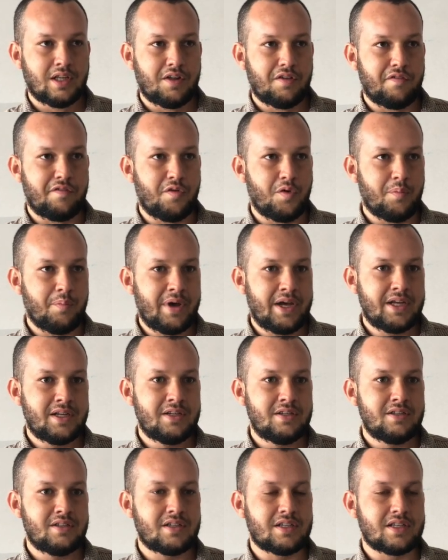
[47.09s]
For
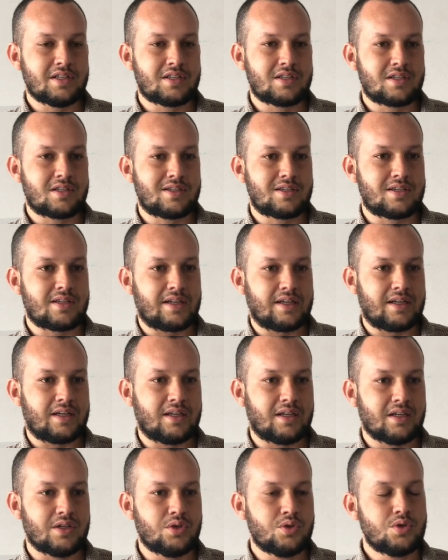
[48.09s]
men, it's
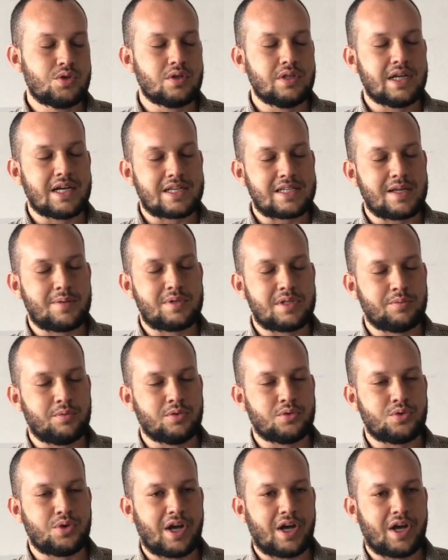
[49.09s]
usually acceptable to